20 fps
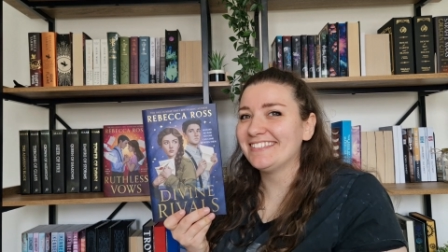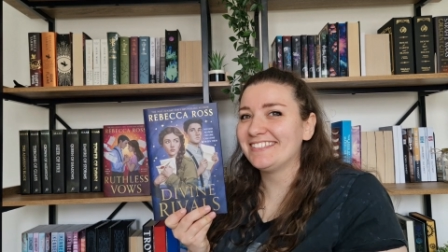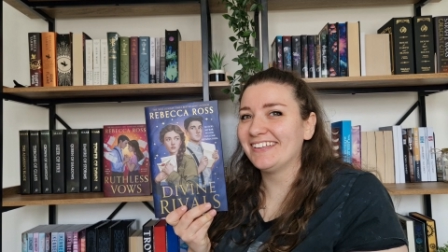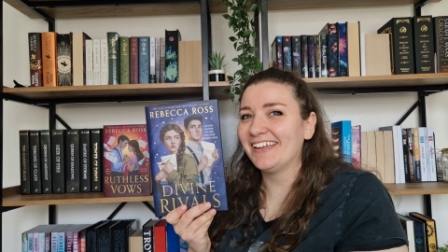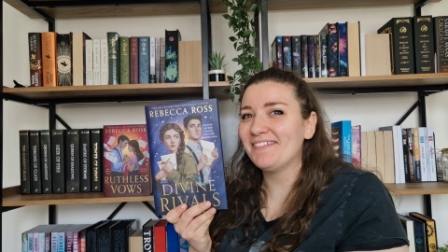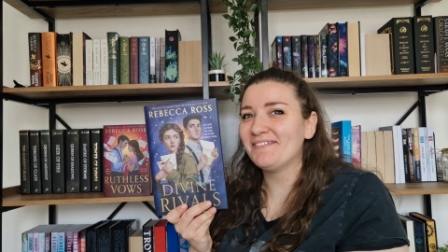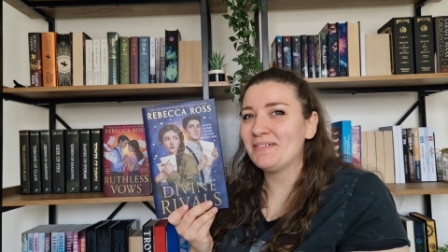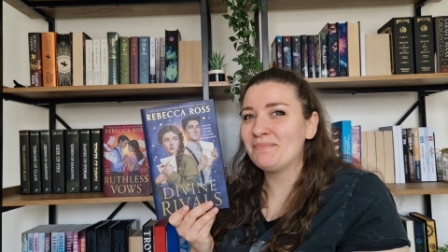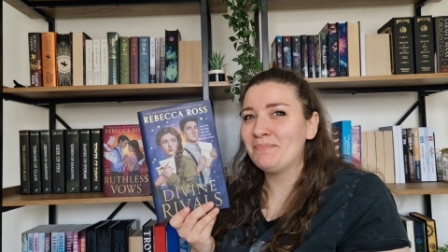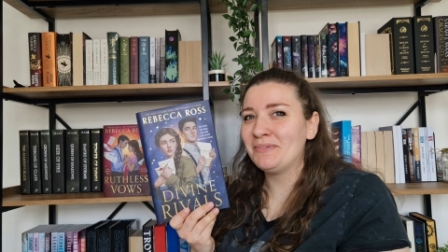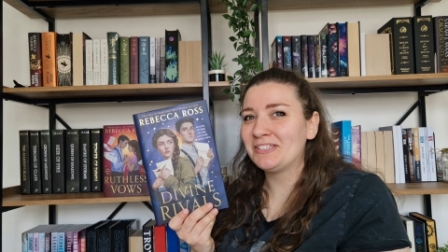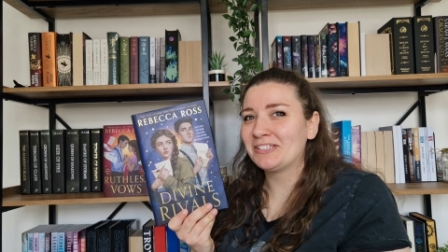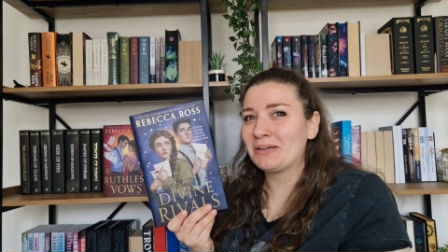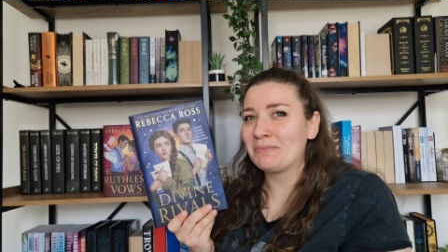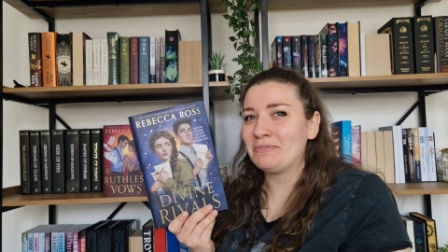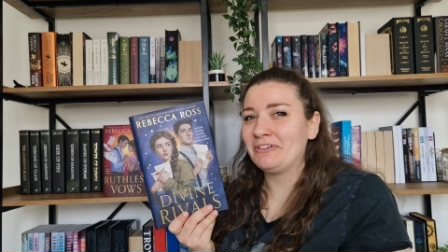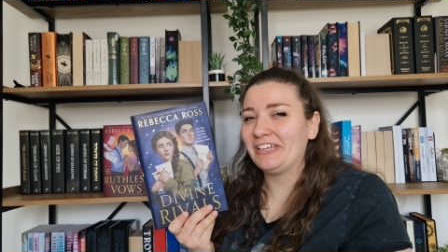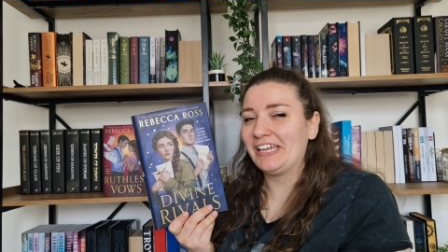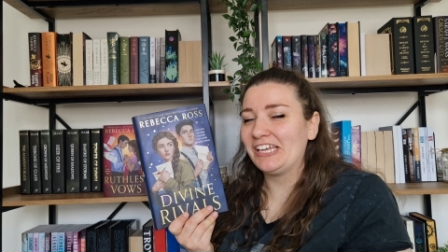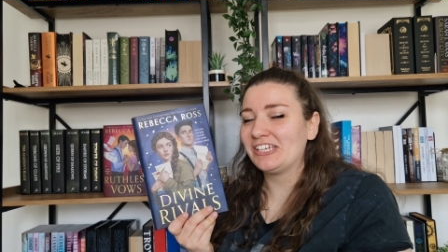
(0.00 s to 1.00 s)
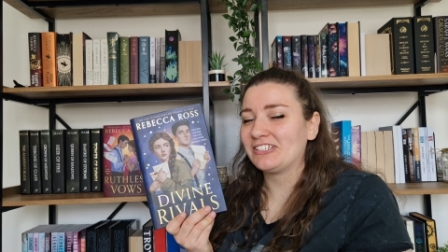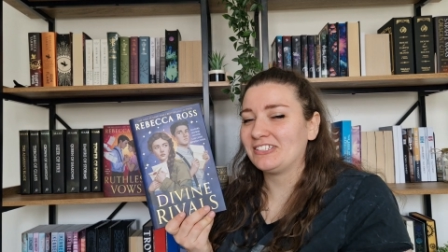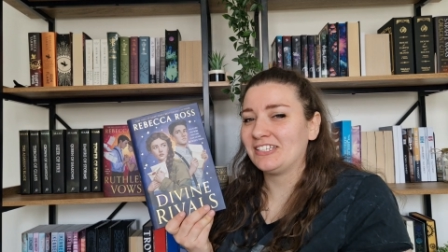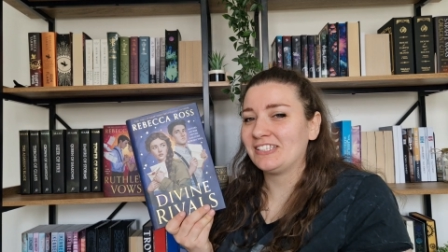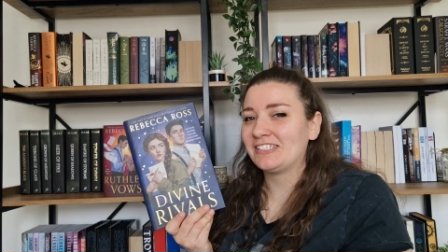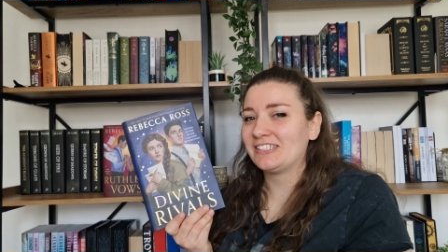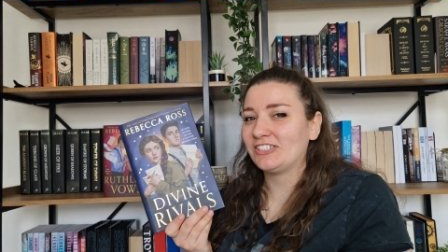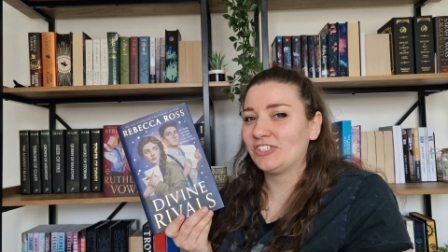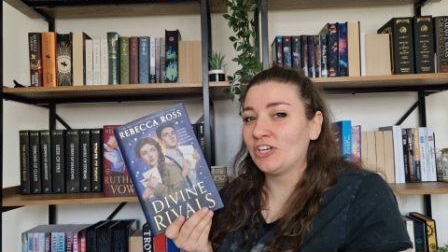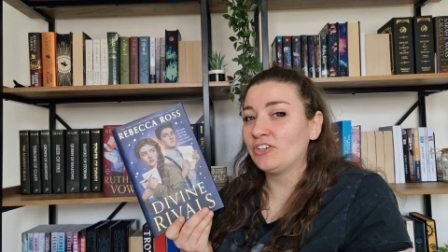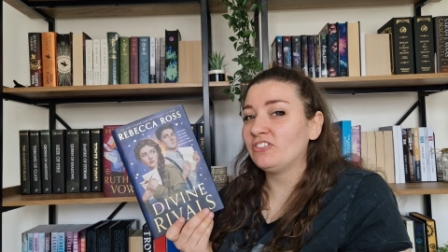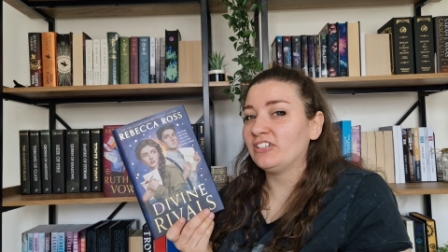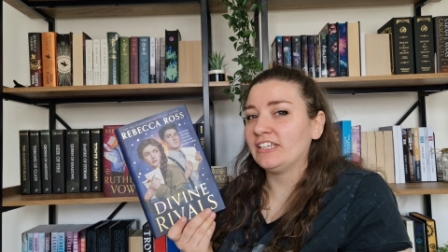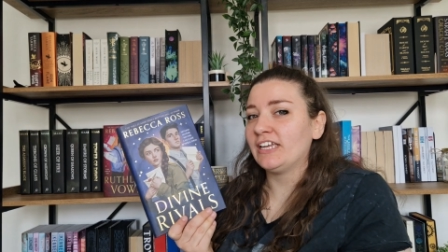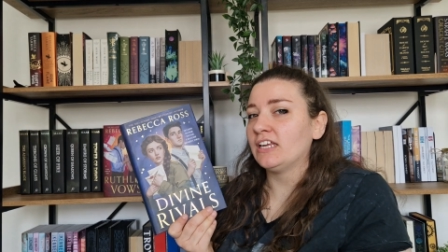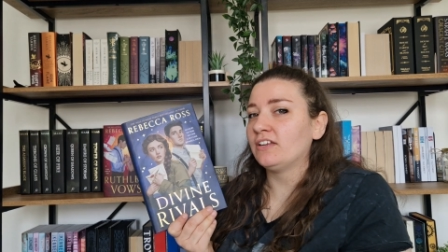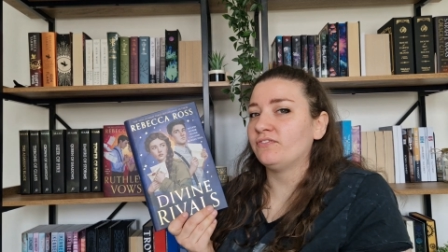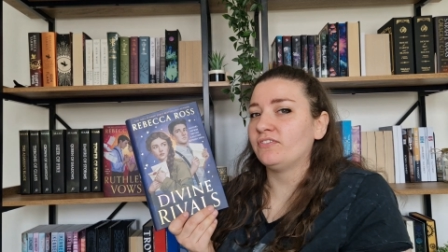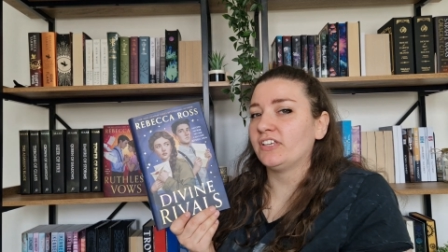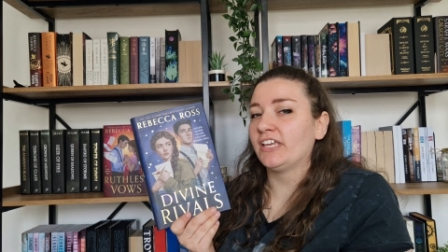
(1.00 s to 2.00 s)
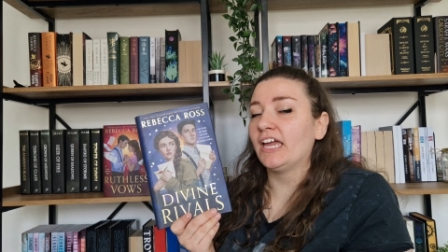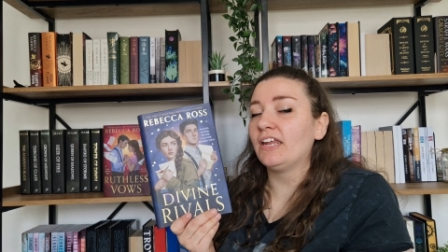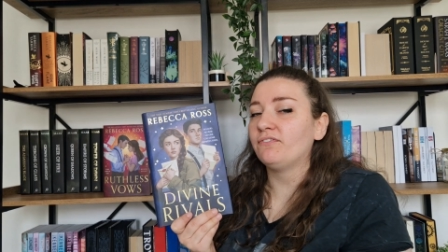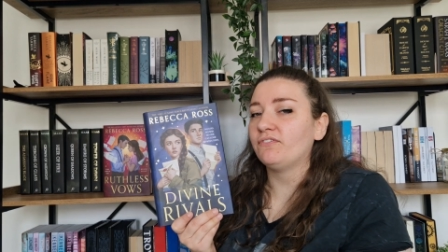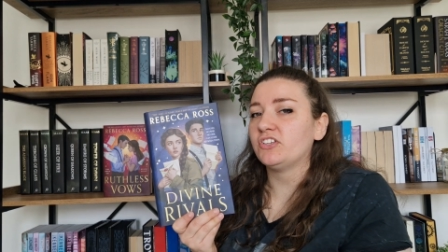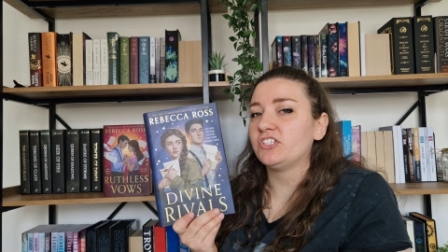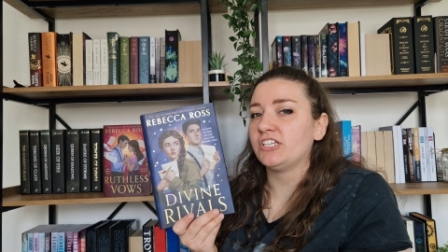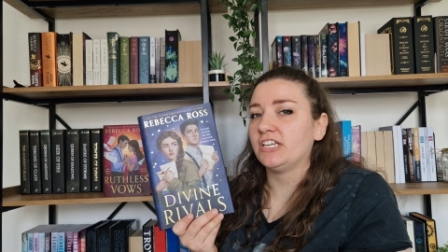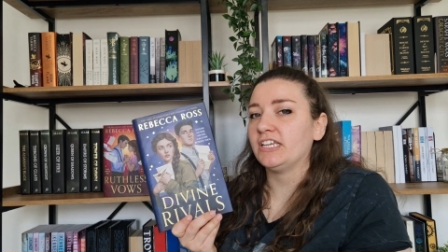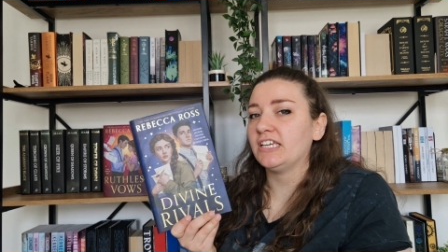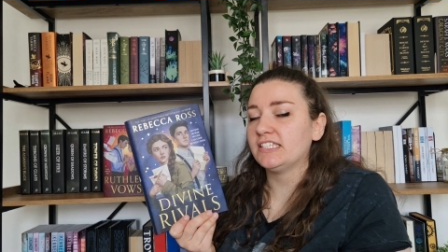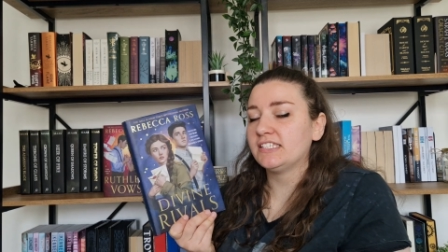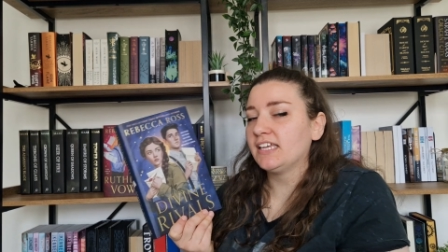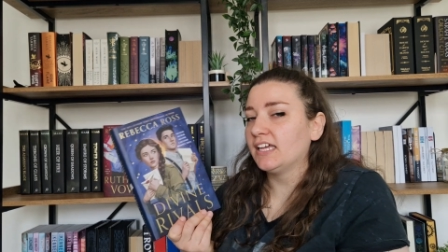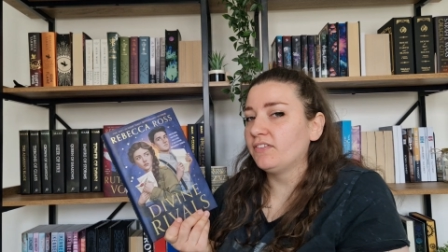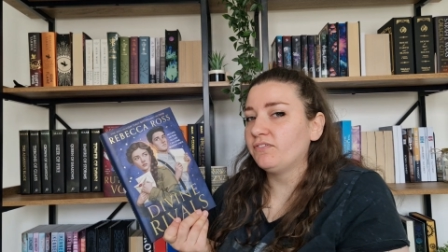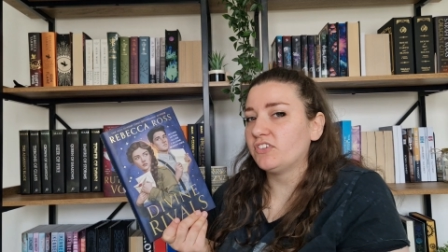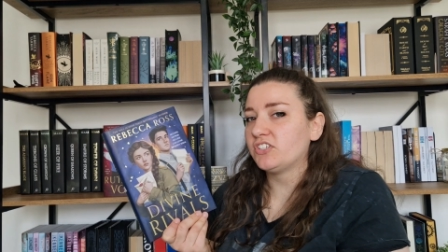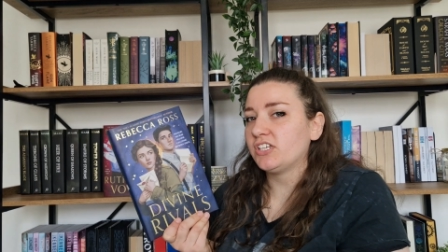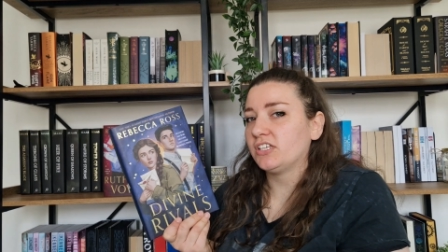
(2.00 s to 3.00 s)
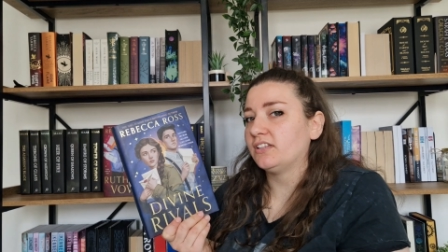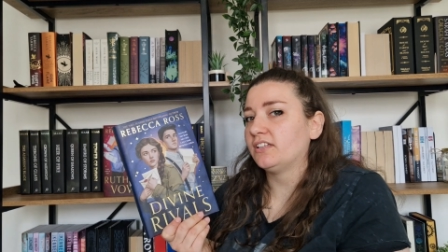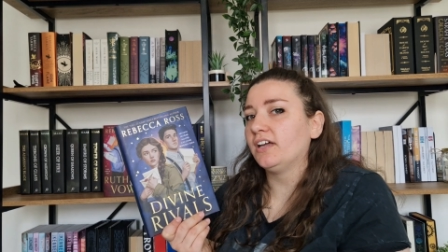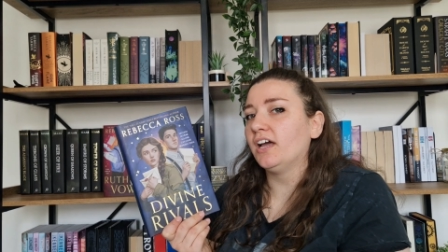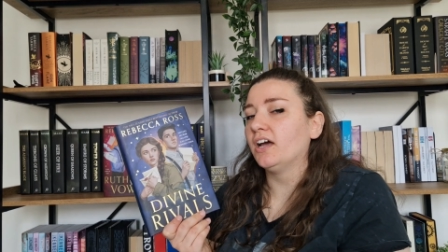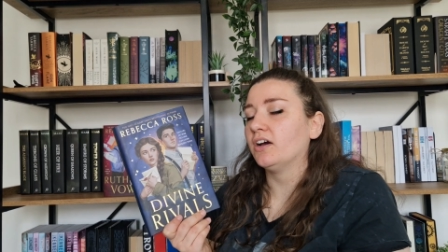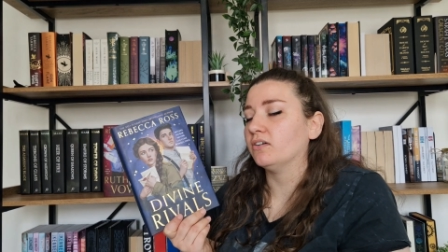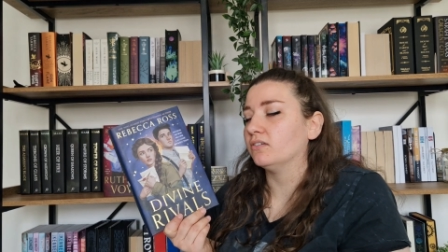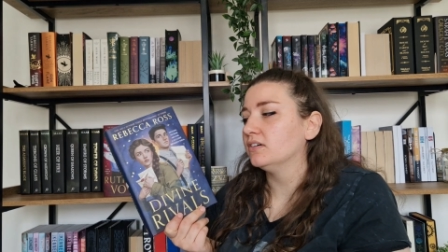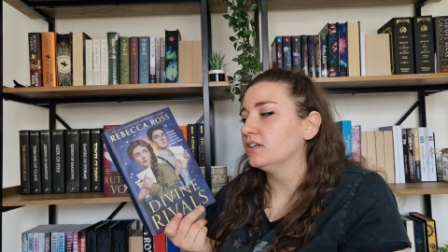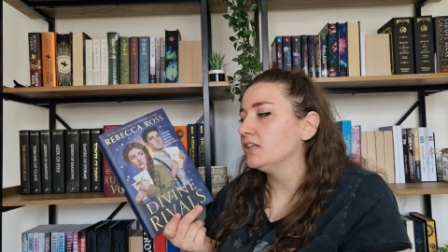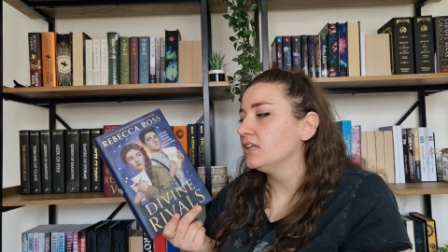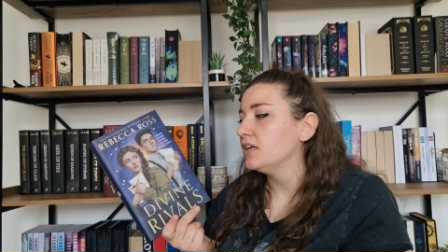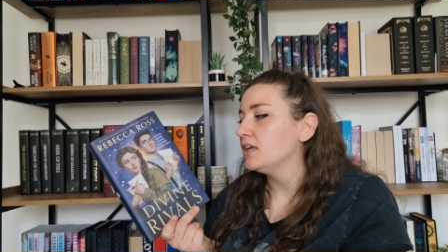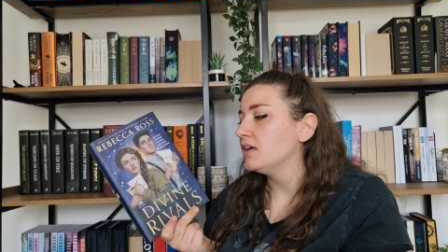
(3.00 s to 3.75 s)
It's not even miscommunication, it's genuinely catfishing. He's catfishing the girl